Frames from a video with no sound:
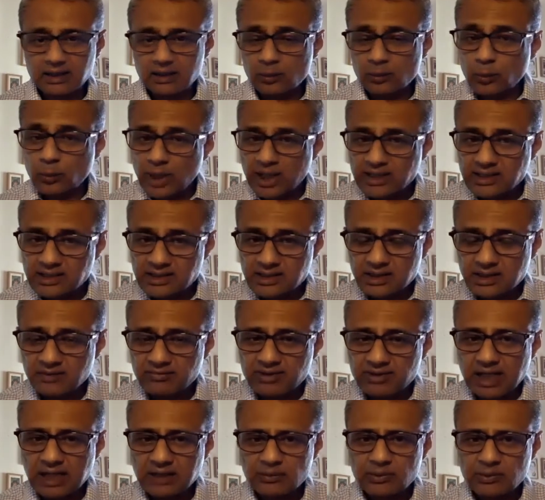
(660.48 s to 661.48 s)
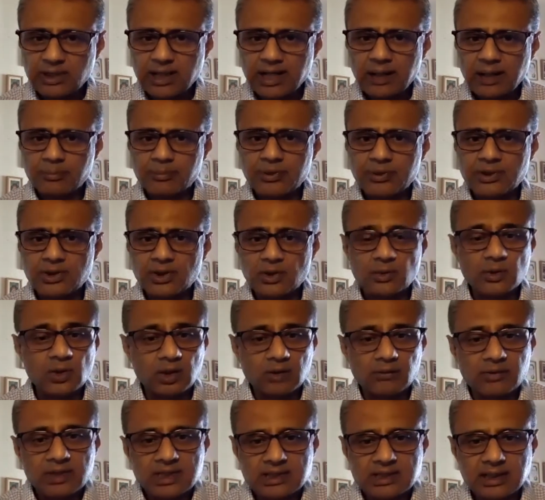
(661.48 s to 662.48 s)
West, if that would happen, you'd
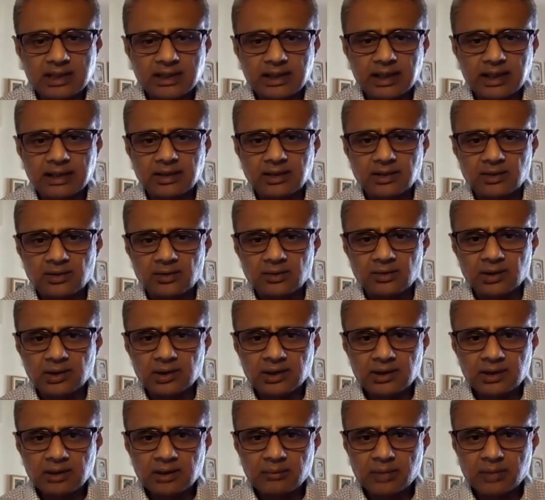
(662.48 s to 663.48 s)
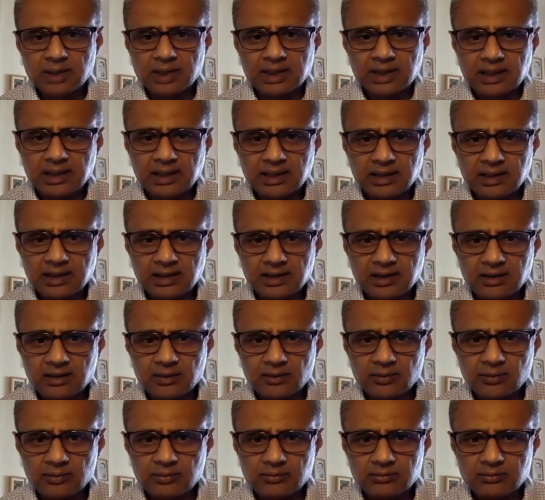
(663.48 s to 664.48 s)
always say thank you. But in India,
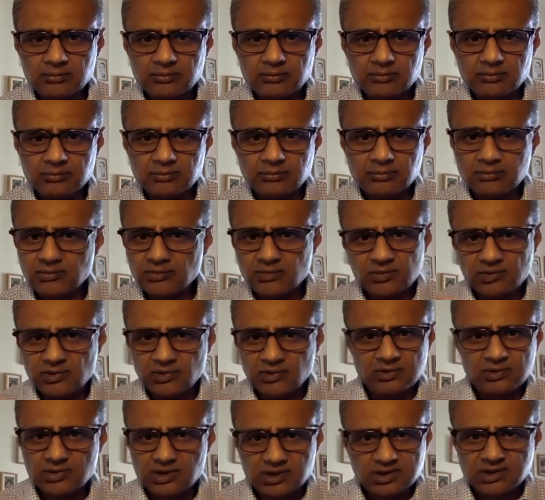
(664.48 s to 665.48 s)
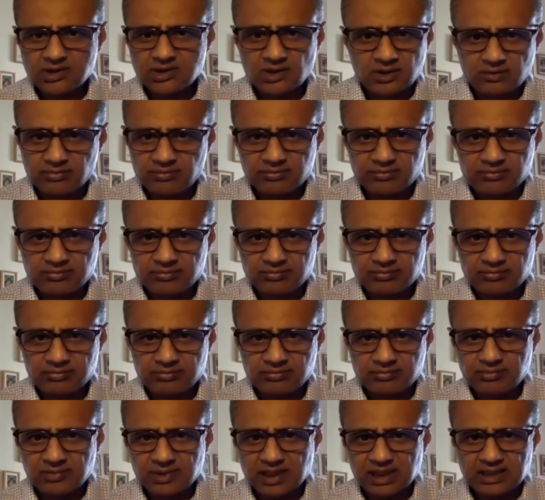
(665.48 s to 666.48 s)
you just sort of,
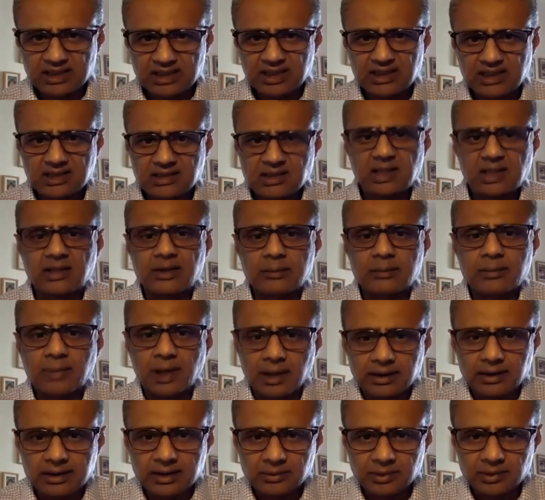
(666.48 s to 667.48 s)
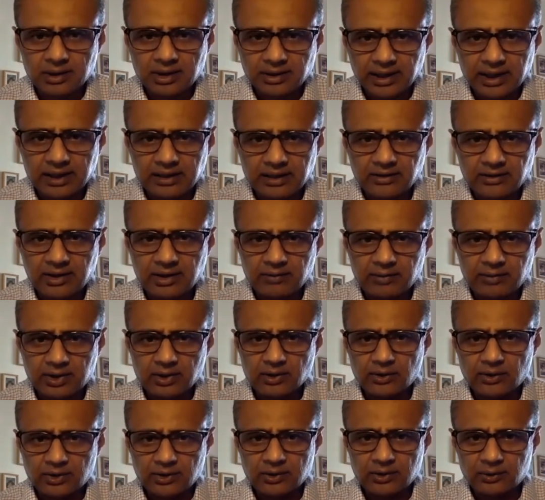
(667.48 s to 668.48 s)
it is unremarkable, right, Ria? We
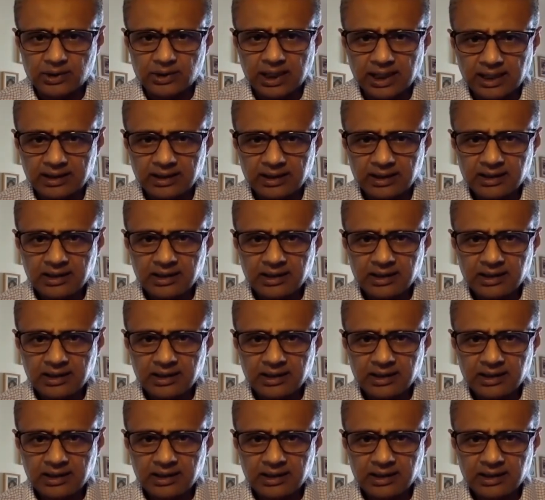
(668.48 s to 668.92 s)
don't do that.